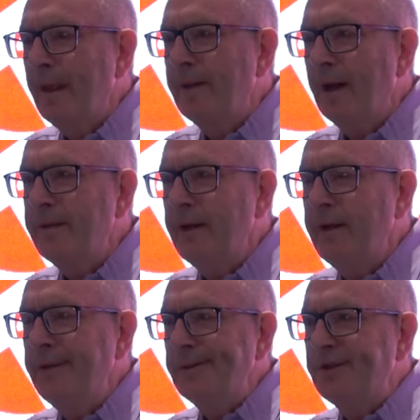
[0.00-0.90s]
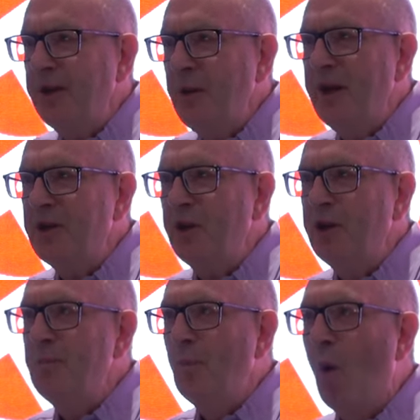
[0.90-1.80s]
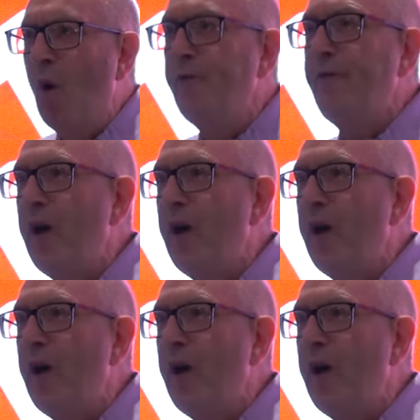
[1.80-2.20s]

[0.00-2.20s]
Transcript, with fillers: that the situation is more